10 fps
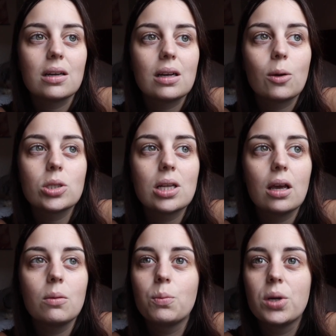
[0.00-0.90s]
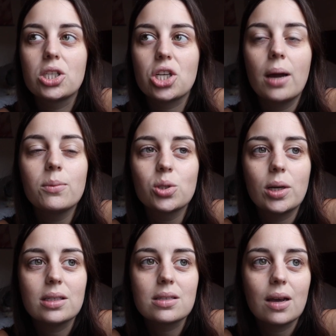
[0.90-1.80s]
And I was like, bitch, I'm
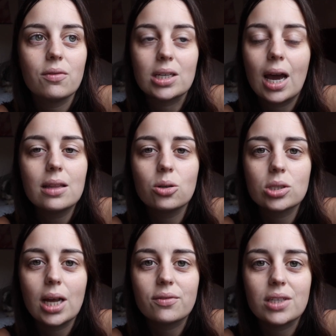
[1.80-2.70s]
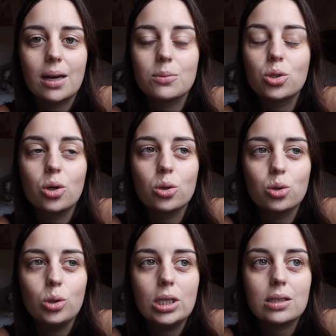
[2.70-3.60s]
27. I don't have time to go
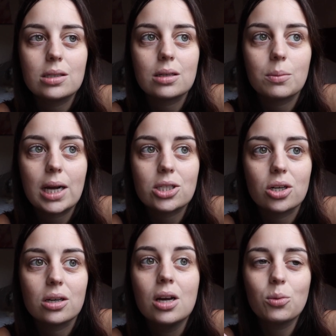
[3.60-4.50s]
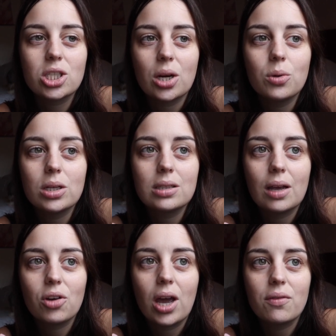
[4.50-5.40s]
2 years in a bachelor, which I will
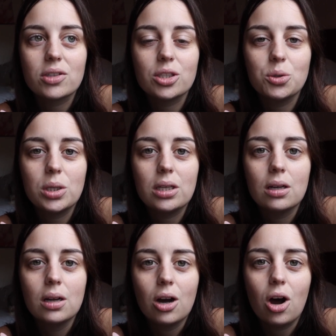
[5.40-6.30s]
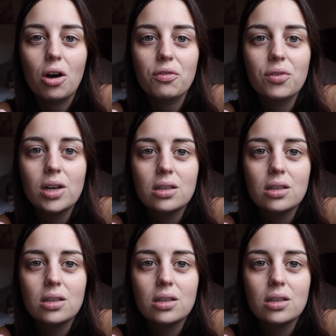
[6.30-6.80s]
never have a degree of.